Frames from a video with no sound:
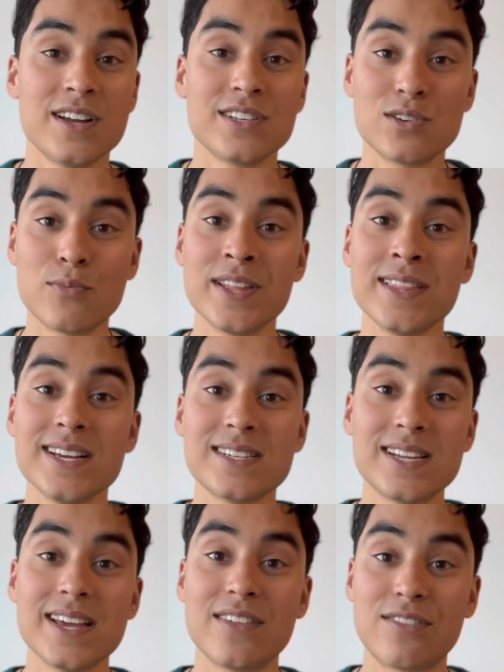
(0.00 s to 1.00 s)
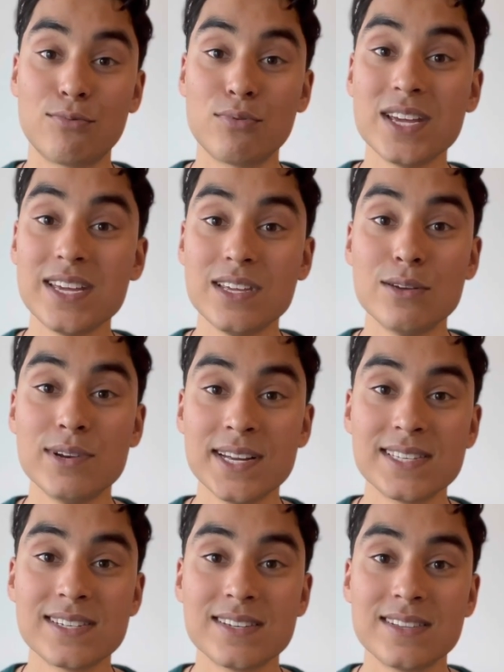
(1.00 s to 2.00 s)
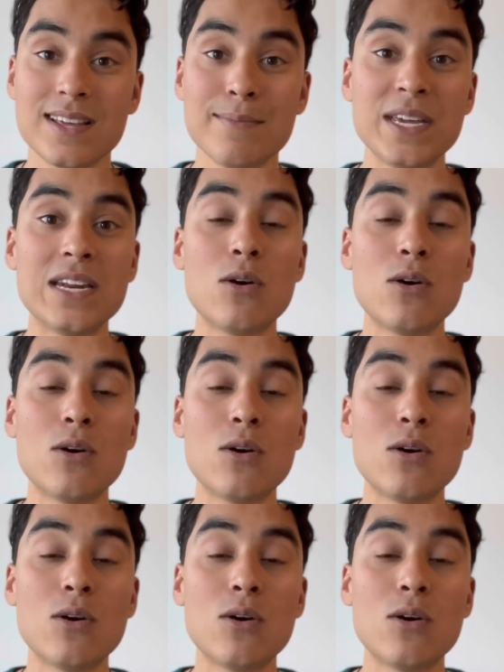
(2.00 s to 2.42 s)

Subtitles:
So when they say 3 units, they mean a